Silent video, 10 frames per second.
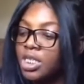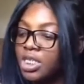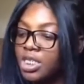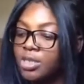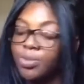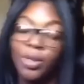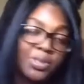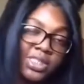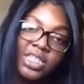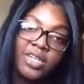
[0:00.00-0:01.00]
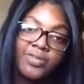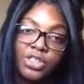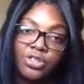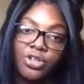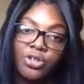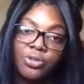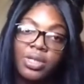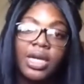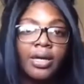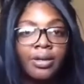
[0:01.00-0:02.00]
He purposely gave it to the girl,
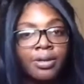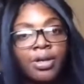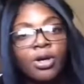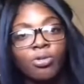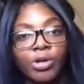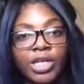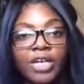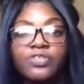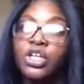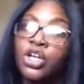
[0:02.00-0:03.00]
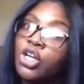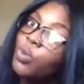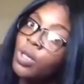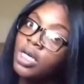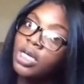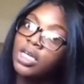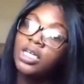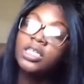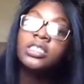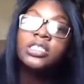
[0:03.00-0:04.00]
and what he gave to her
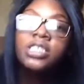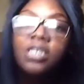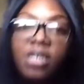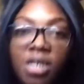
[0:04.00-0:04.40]
was